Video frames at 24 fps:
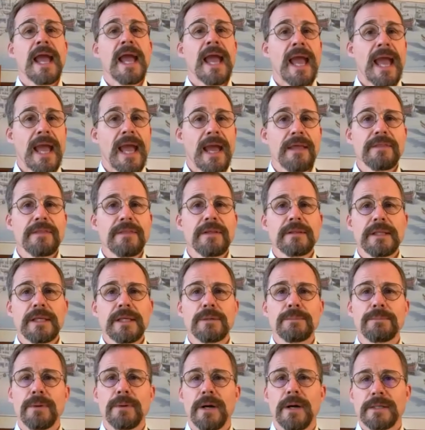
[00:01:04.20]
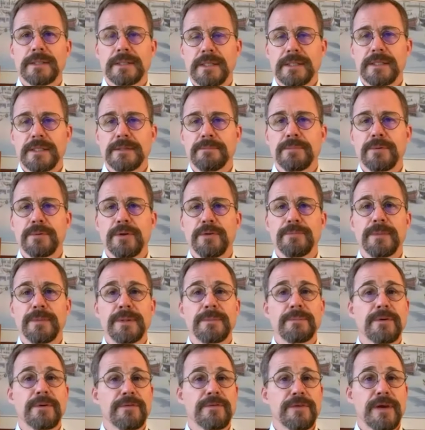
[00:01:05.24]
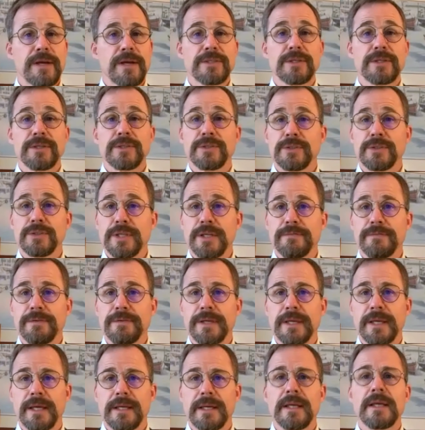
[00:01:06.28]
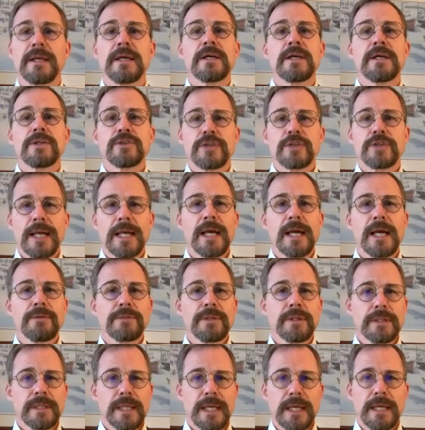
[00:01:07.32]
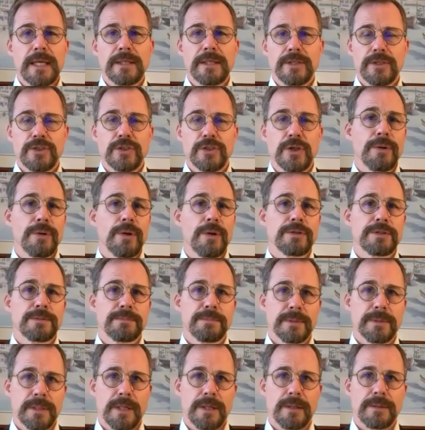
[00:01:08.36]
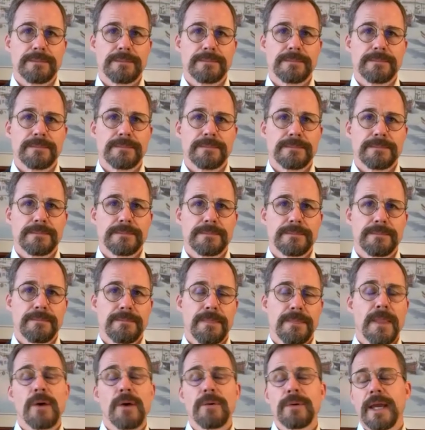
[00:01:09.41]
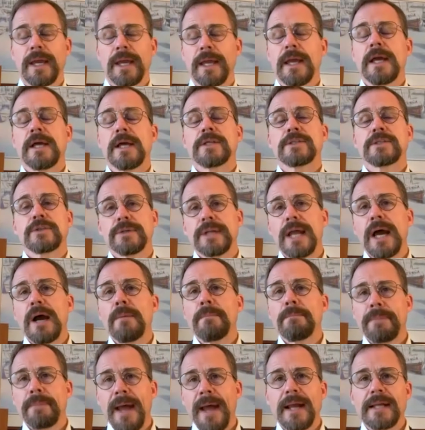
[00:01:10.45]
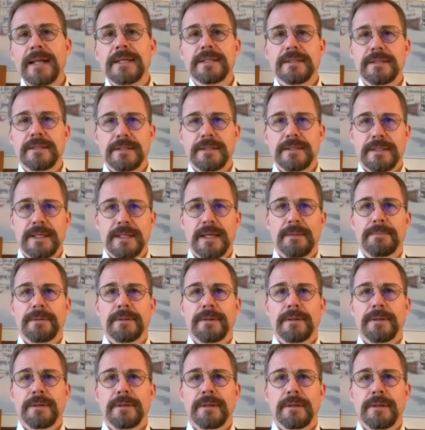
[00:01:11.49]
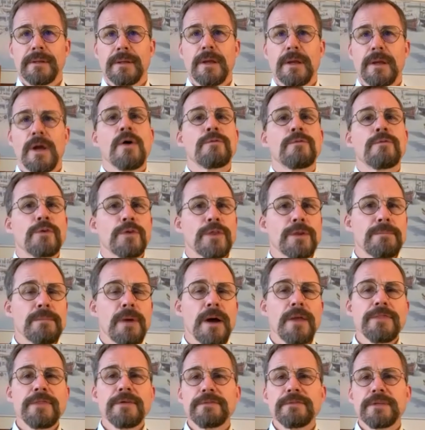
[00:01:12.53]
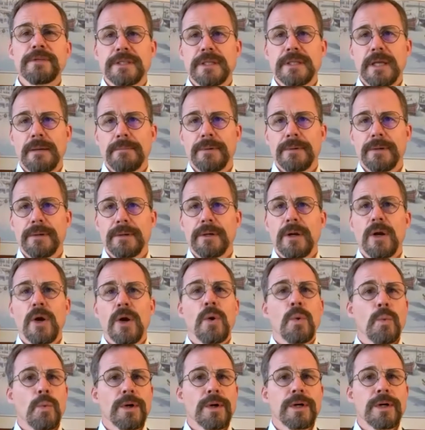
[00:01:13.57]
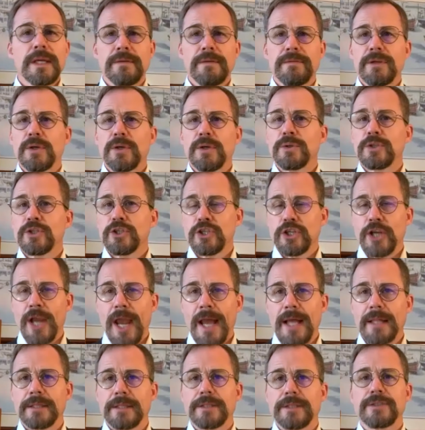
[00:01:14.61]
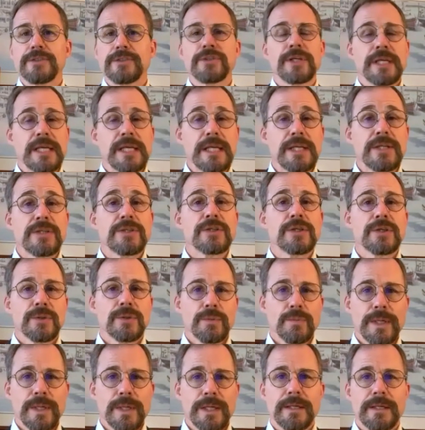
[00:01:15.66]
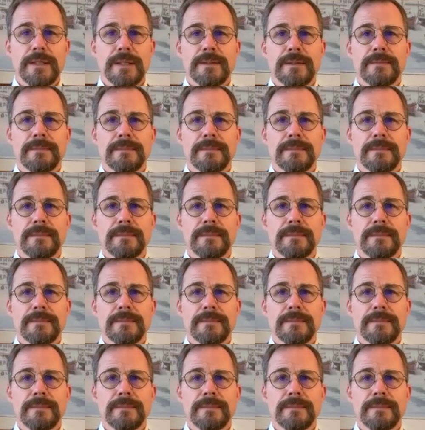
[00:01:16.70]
and the Legal Process Improvement Professional Certificate, check out the link in the show notes below. Okay, so now back to the tip. For the month of December, we're giving you a challenge each week.